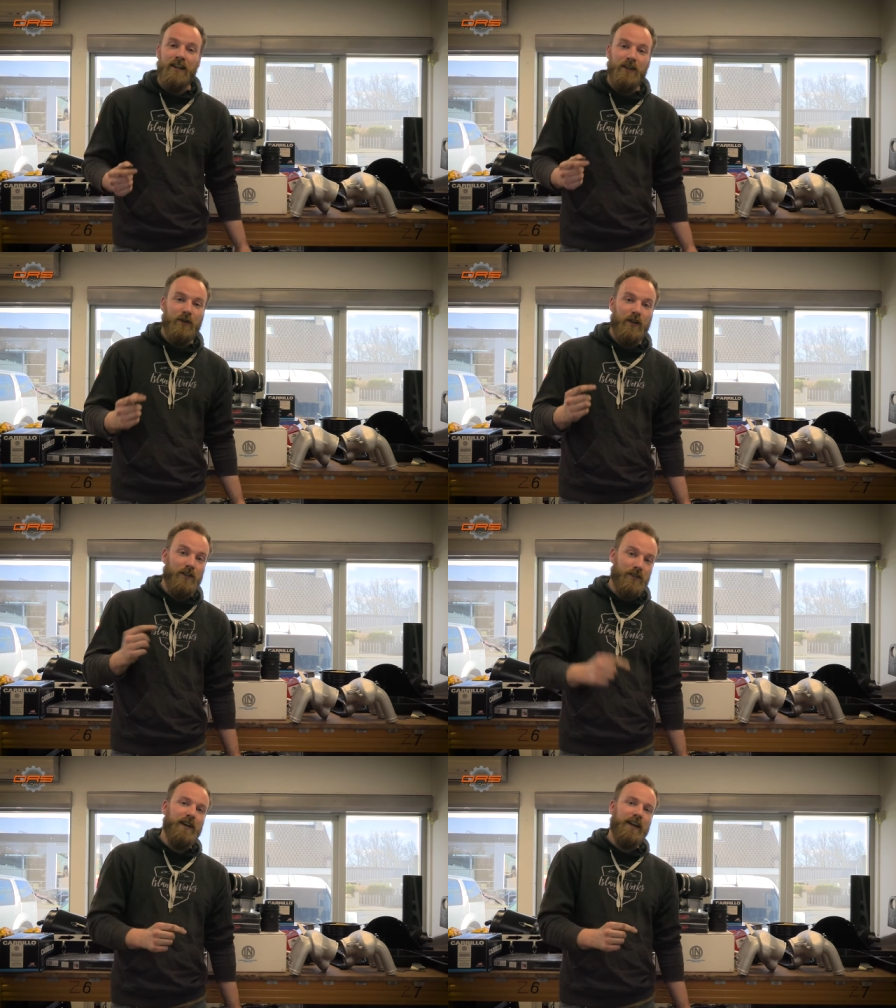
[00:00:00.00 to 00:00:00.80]
You'll
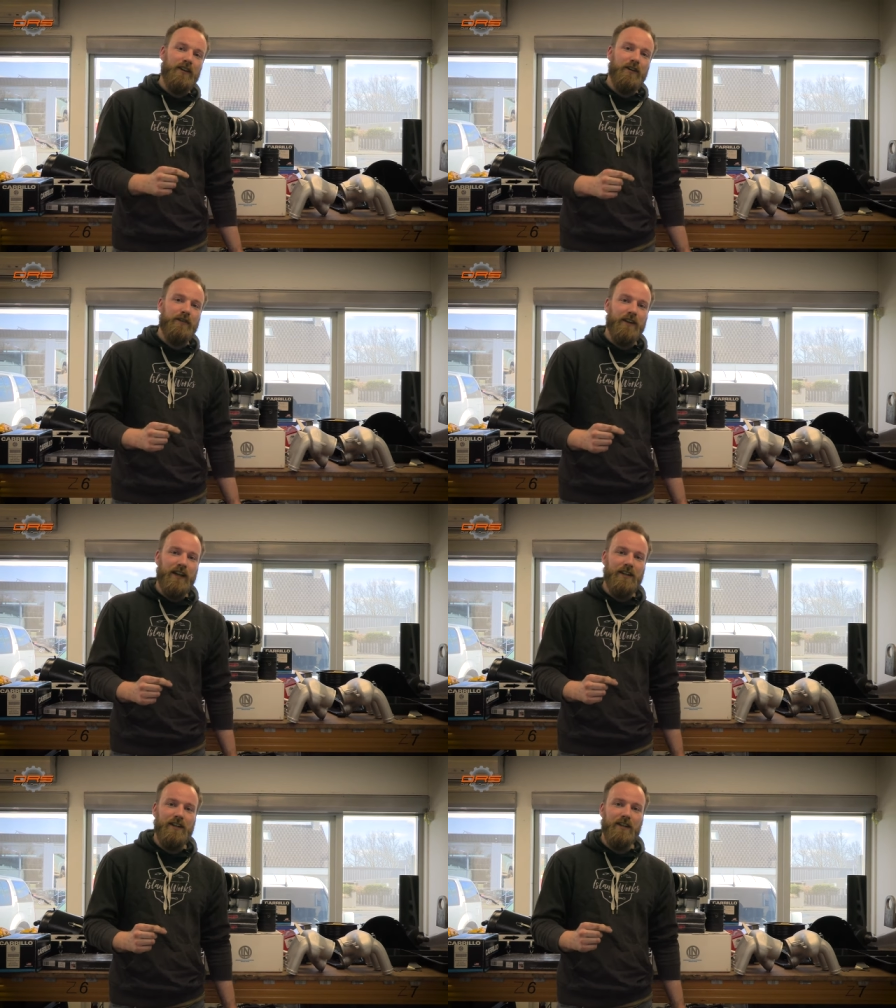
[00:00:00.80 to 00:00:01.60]
also get a
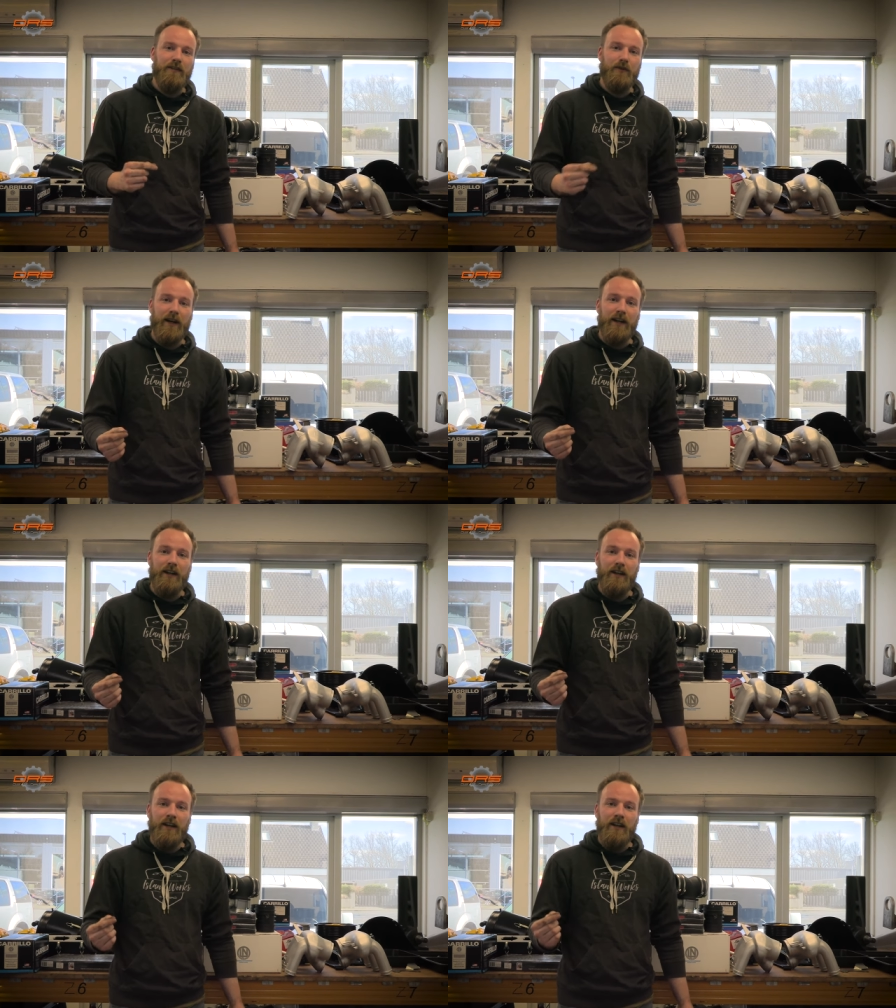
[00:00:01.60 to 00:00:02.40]
notification of when